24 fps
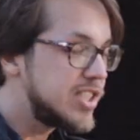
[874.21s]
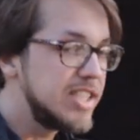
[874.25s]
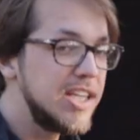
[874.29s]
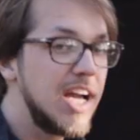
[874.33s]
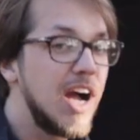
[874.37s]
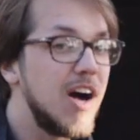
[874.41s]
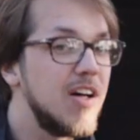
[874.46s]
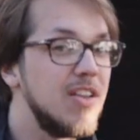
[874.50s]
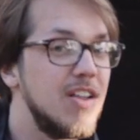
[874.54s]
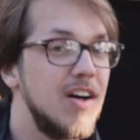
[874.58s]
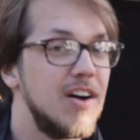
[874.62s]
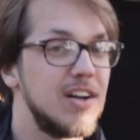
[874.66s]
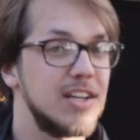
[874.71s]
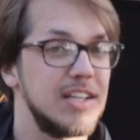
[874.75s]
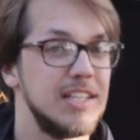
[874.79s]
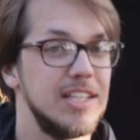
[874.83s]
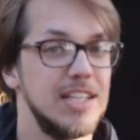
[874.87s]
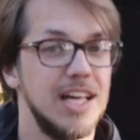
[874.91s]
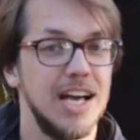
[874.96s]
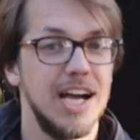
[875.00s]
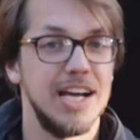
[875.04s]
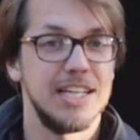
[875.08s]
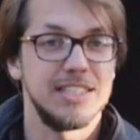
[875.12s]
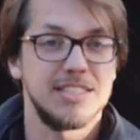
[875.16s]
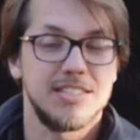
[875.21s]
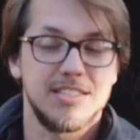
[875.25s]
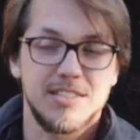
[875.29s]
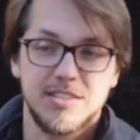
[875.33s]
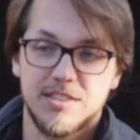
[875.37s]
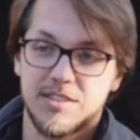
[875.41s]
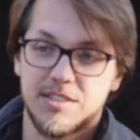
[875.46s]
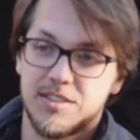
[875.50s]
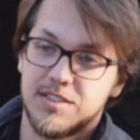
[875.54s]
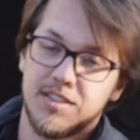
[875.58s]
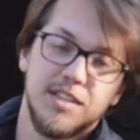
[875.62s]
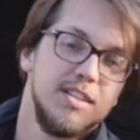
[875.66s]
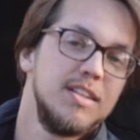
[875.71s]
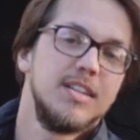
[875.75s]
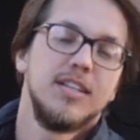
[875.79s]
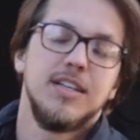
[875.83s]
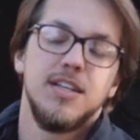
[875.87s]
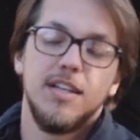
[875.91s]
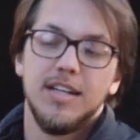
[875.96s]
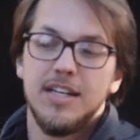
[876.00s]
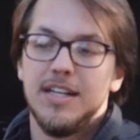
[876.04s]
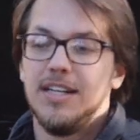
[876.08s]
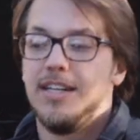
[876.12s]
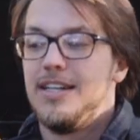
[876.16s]
see how long it lasts.
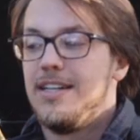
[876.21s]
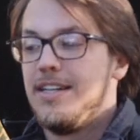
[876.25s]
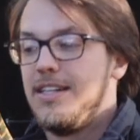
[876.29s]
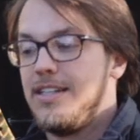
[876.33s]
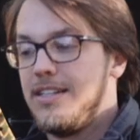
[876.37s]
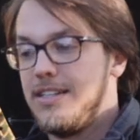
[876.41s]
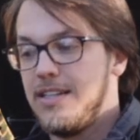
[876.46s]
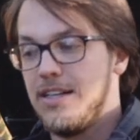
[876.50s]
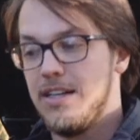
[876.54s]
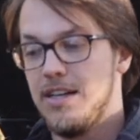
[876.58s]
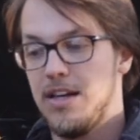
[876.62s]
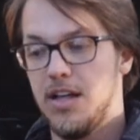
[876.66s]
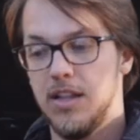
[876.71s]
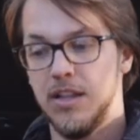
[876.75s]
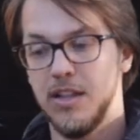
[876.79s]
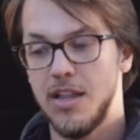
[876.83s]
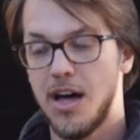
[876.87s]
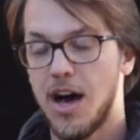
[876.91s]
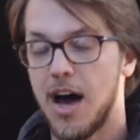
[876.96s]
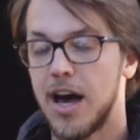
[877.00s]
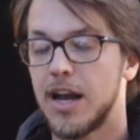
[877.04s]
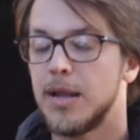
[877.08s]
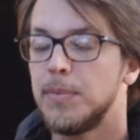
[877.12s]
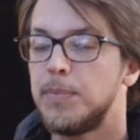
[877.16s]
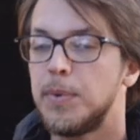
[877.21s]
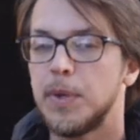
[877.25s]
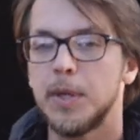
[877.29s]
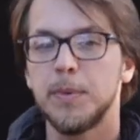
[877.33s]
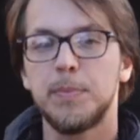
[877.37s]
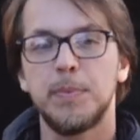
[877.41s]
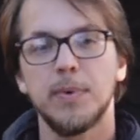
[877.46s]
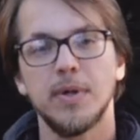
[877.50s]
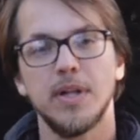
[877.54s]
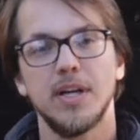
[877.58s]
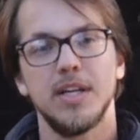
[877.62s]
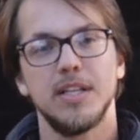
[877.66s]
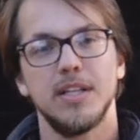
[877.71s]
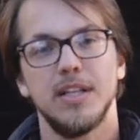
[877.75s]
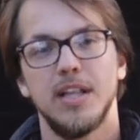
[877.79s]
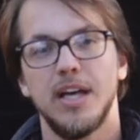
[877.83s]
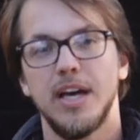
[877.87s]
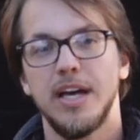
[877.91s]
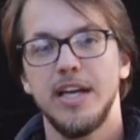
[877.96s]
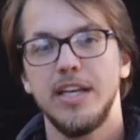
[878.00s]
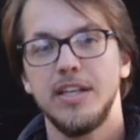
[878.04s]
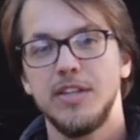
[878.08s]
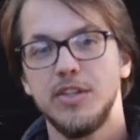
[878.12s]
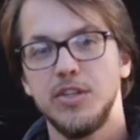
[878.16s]
A lot of people
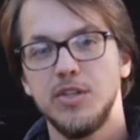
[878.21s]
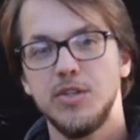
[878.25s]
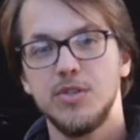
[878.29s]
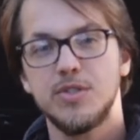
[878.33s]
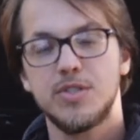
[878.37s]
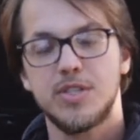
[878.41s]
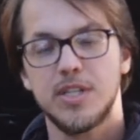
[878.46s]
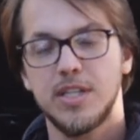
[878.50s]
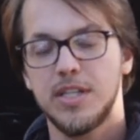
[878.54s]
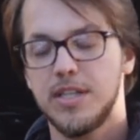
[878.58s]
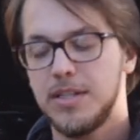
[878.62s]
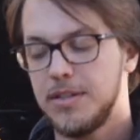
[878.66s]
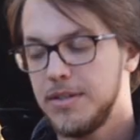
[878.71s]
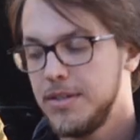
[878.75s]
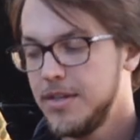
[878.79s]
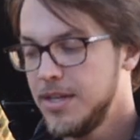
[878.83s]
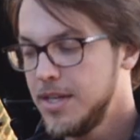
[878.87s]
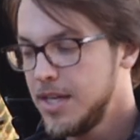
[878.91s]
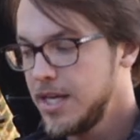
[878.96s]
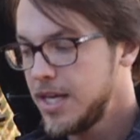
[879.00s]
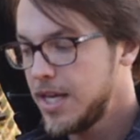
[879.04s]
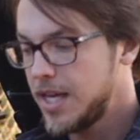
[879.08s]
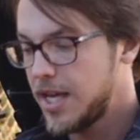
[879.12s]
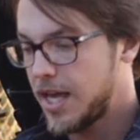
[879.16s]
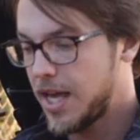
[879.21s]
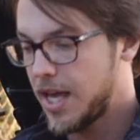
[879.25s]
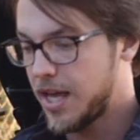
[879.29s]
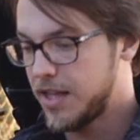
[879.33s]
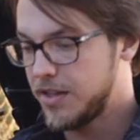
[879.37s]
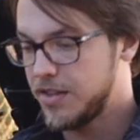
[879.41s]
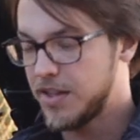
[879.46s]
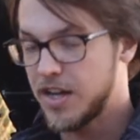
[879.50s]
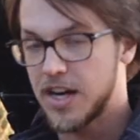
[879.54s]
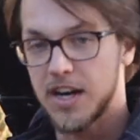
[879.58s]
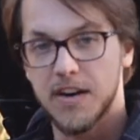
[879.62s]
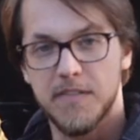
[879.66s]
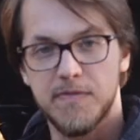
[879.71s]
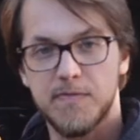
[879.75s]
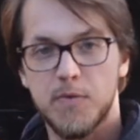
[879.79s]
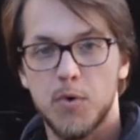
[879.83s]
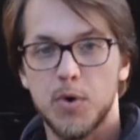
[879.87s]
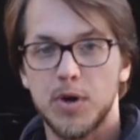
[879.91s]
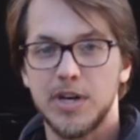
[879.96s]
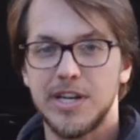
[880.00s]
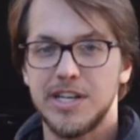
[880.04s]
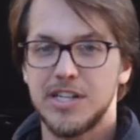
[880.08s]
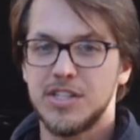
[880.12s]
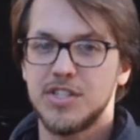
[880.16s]
online used it, and they're
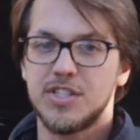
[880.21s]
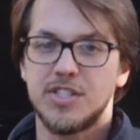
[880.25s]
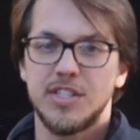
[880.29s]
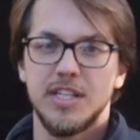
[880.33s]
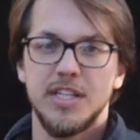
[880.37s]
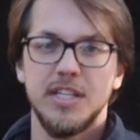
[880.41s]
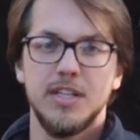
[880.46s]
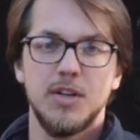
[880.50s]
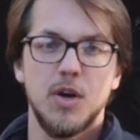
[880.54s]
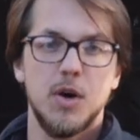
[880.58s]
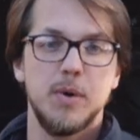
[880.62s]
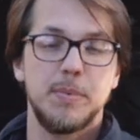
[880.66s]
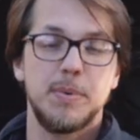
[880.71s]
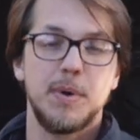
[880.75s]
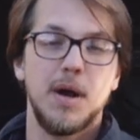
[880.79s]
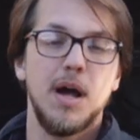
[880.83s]
4 years in, no